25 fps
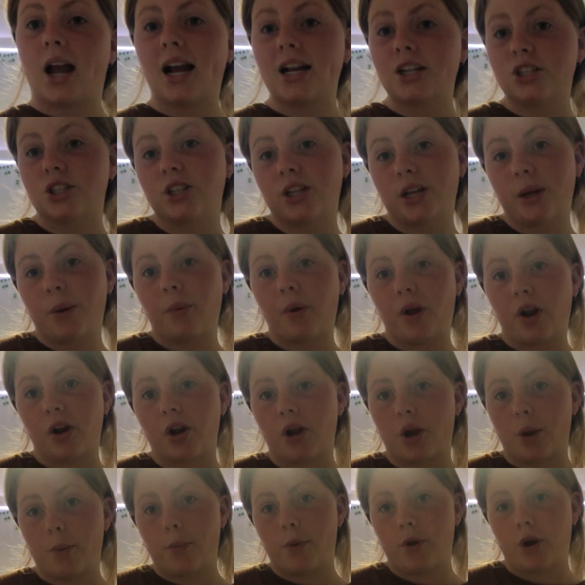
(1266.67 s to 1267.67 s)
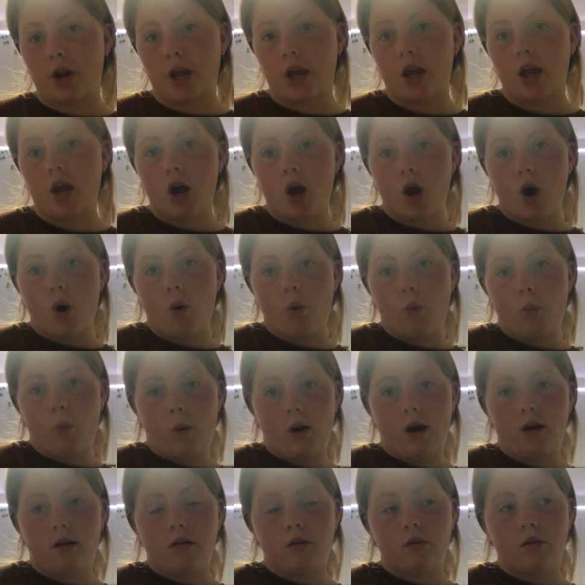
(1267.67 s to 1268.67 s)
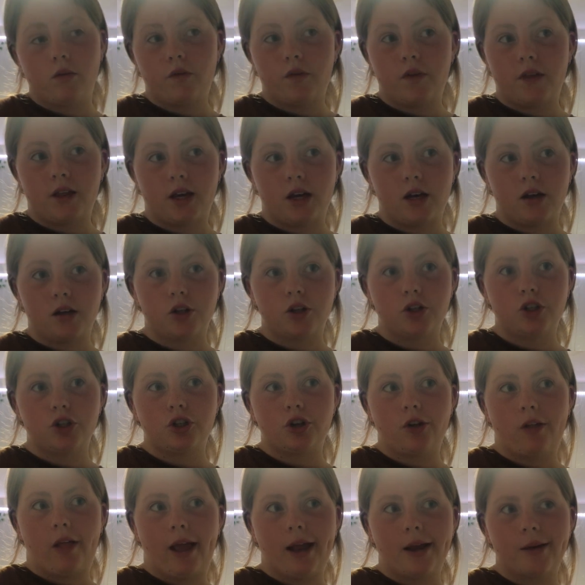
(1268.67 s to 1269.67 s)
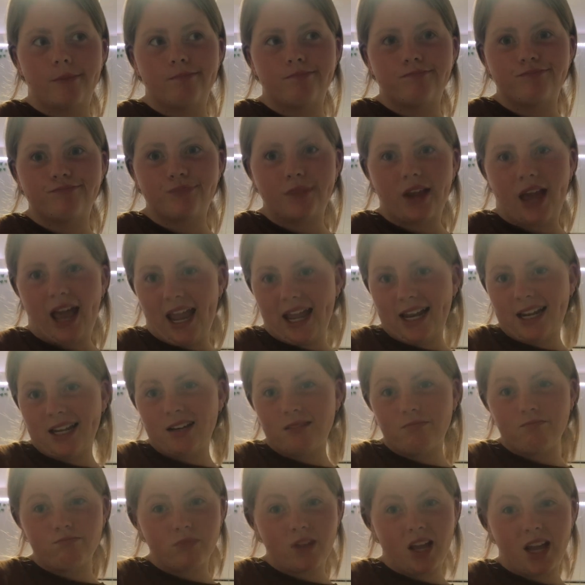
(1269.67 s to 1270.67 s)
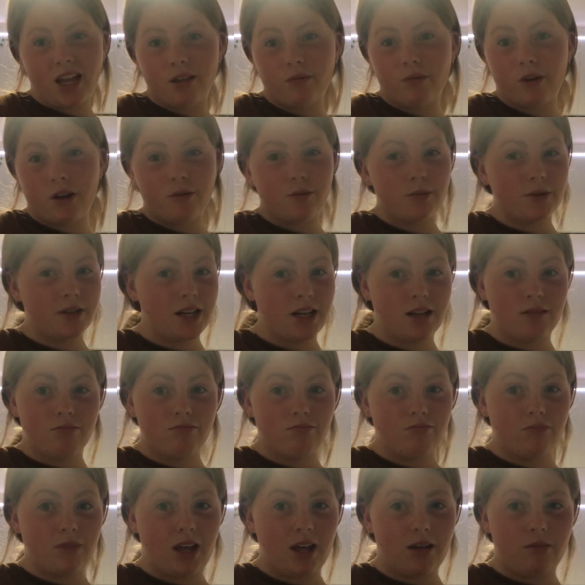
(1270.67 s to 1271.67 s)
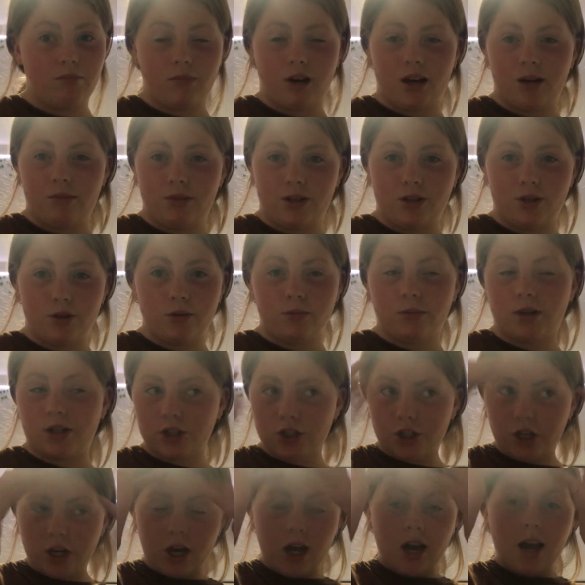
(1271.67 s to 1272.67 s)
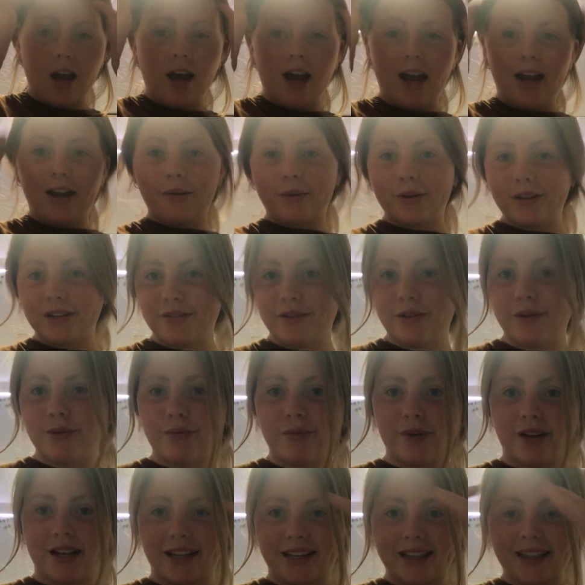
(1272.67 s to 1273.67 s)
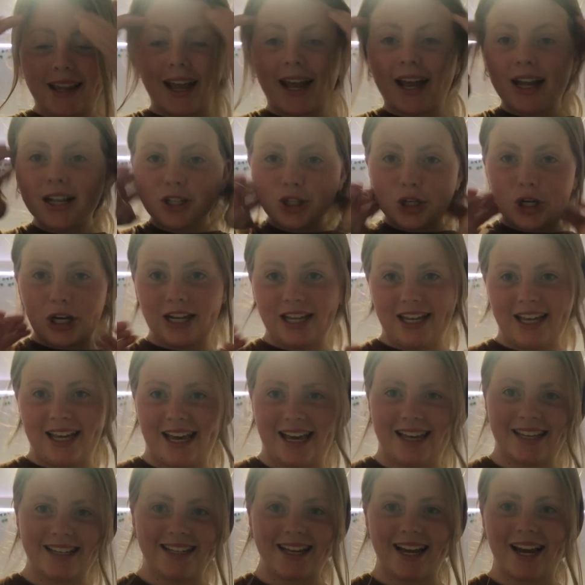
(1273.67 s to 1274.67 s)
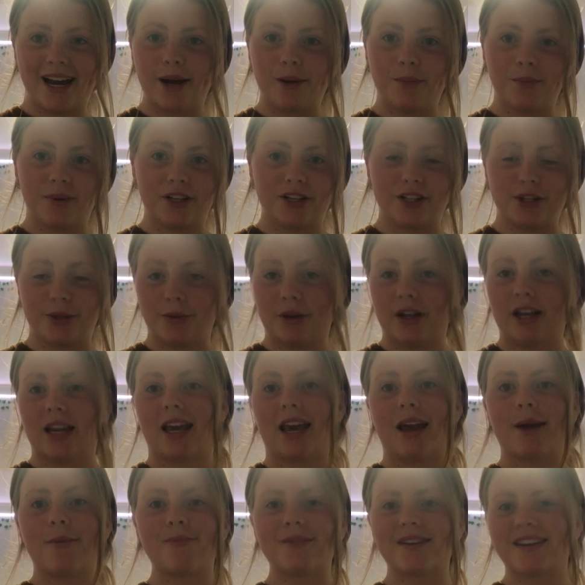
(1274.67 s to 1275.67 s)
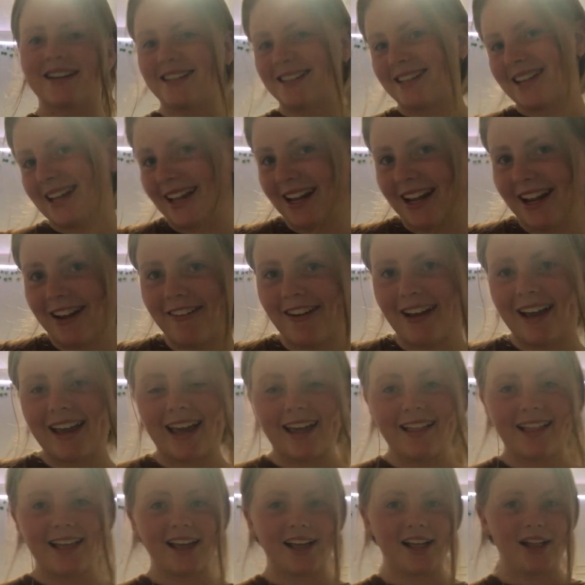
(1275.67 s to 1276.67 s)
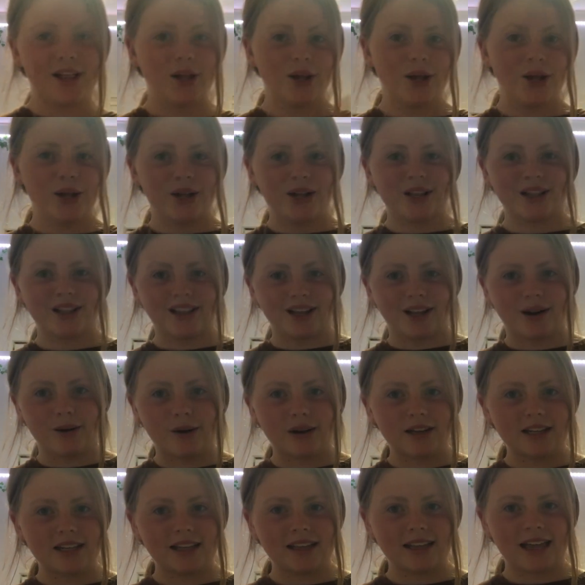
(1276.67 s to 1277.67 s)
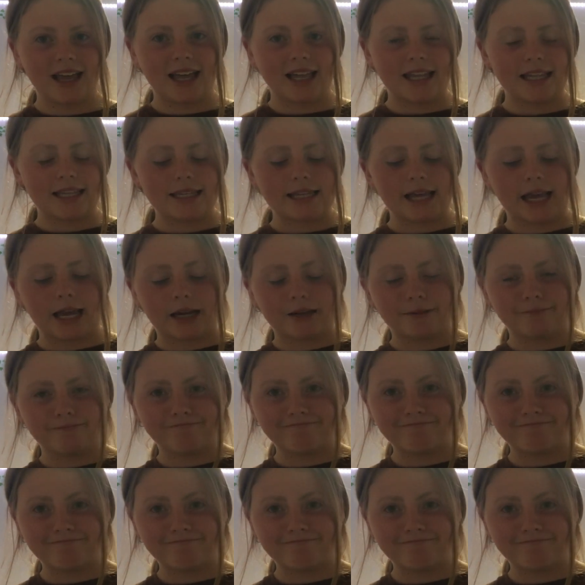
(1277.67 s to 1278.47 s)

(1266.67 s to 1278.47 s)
actually think I'm going to go pretty well for the English. So like 85%, that might be too much. I always feel weird like trying to guess how much I'm gonna get, because then if I get like lower than that, it's like,